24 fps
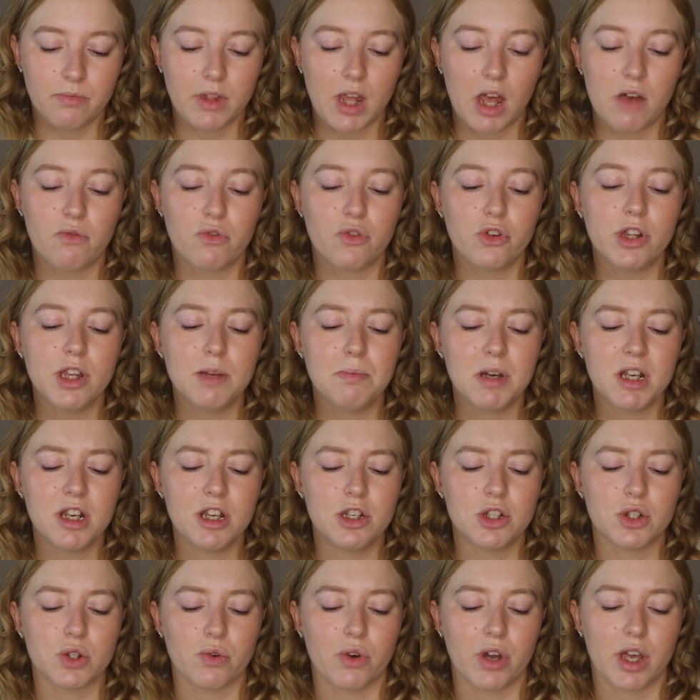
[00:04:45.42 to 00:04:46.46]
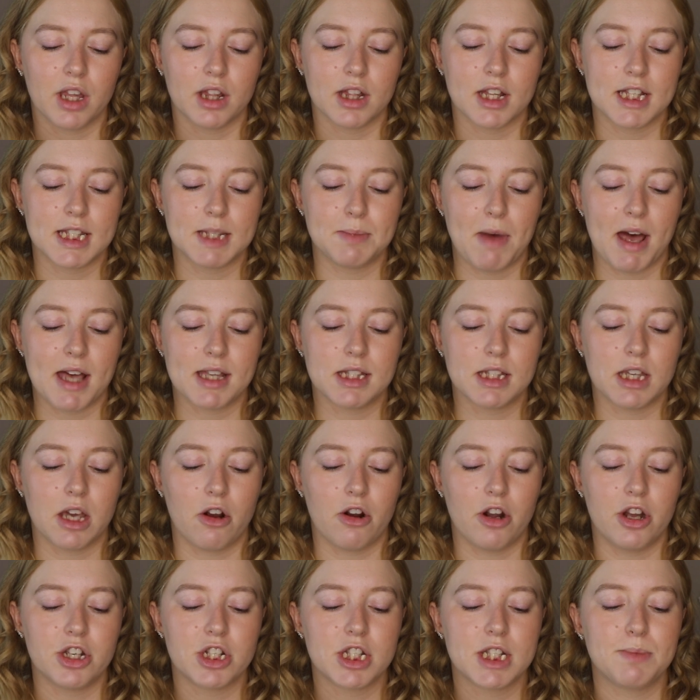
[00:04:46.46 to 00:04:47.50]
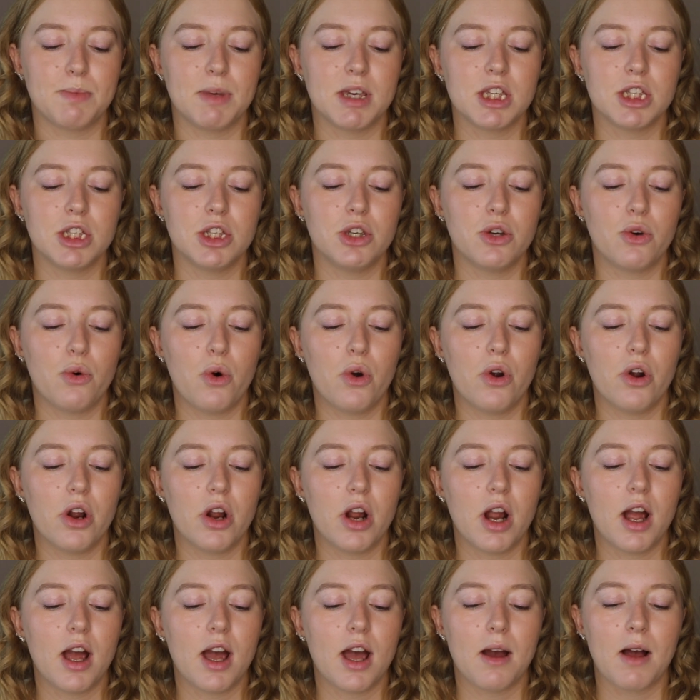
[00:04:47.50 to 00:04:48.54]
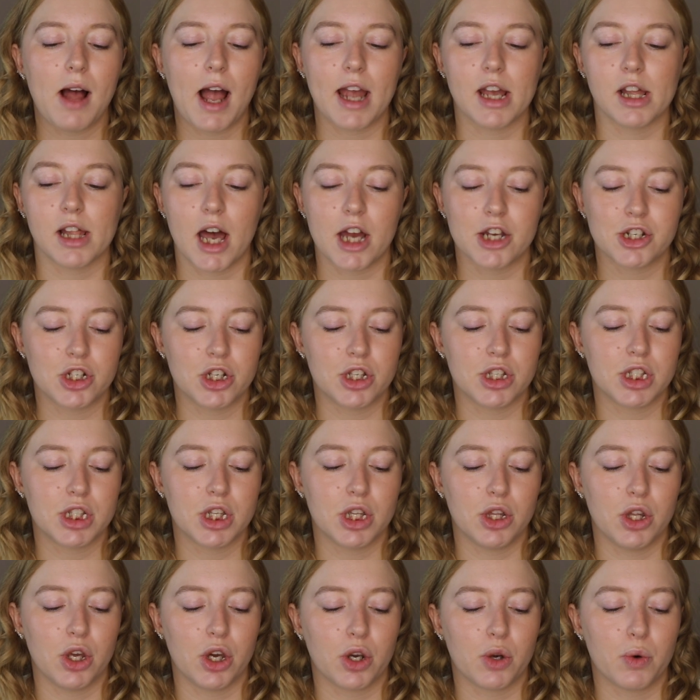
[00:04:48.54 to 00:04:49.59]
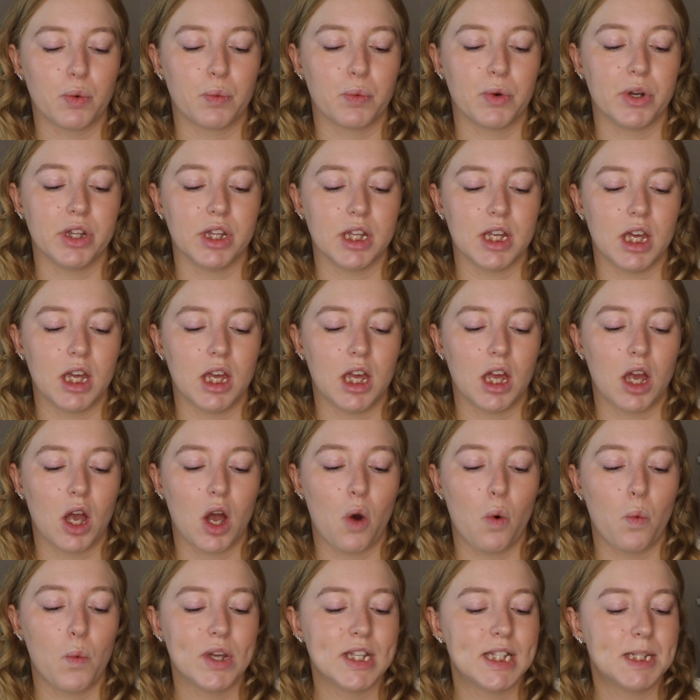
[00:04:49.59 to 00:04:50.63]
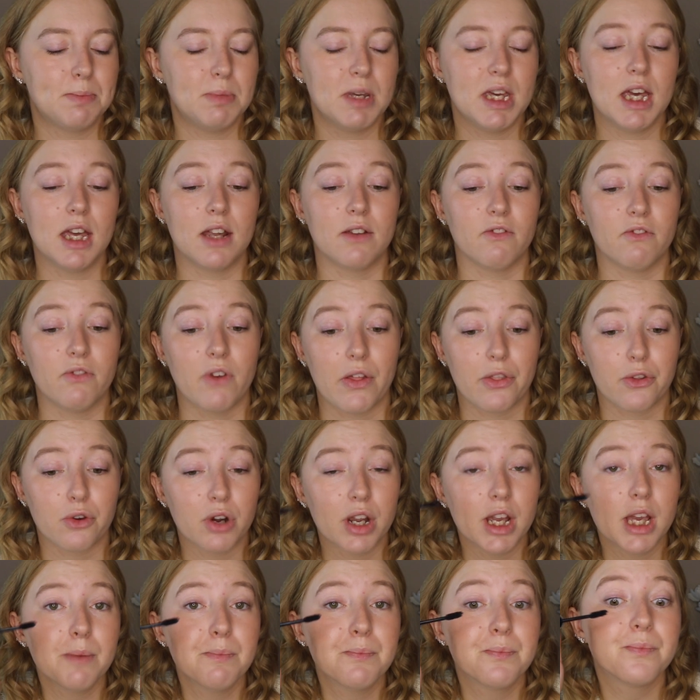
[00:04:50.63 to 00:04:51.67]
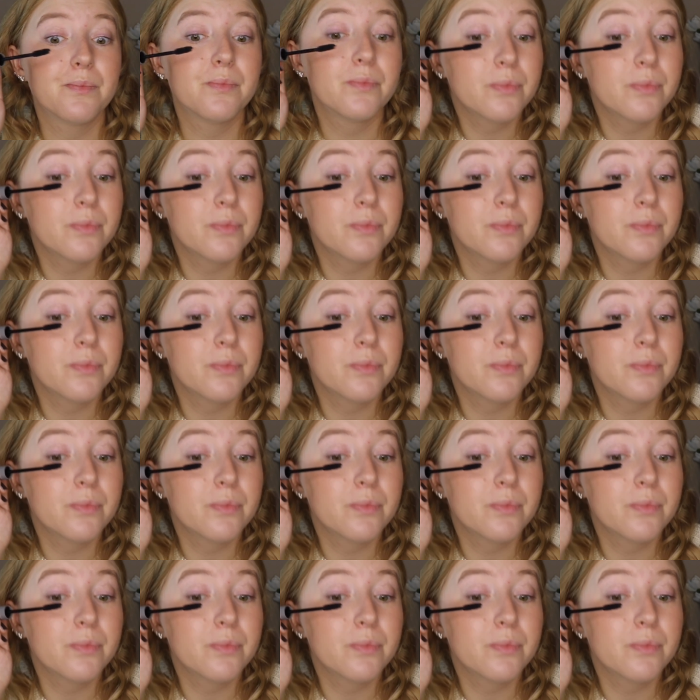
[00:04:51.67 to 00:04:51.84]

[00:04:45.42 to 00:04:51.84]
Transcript: I've really been enjoying this mascara. It just makes your eyelashes look really wispy and feathery.